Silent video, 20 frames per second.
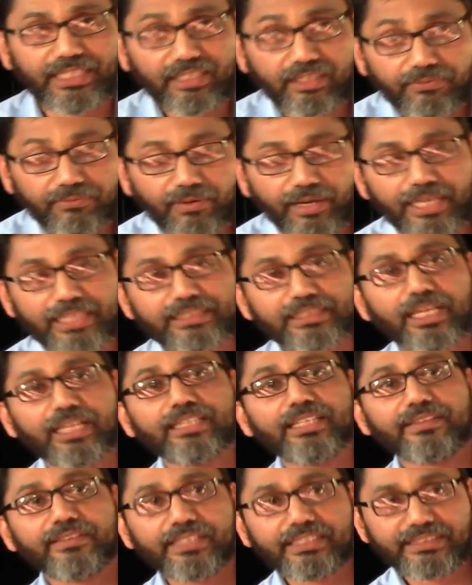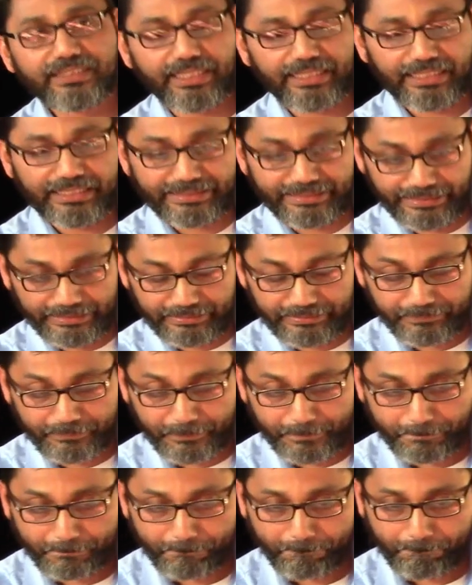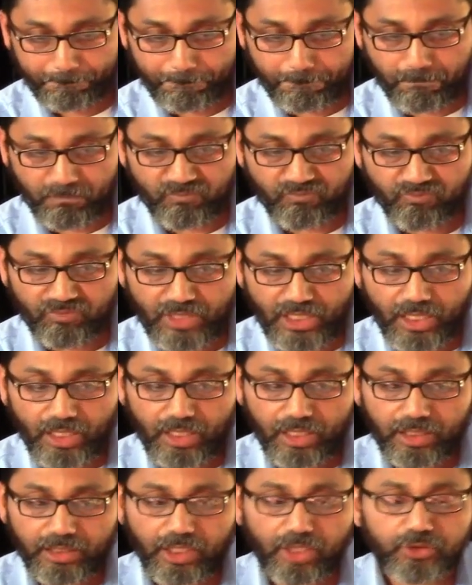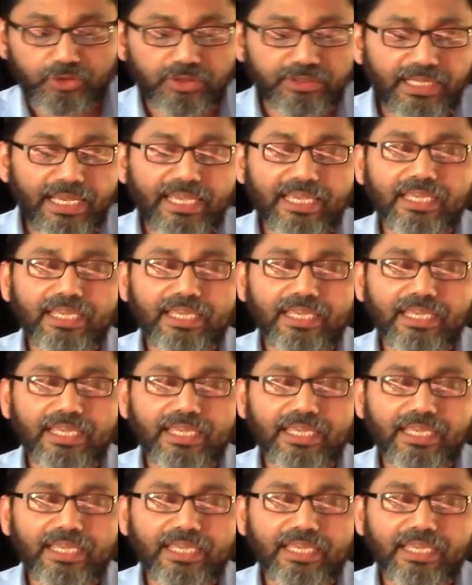the sacrifice and the things that he did. Now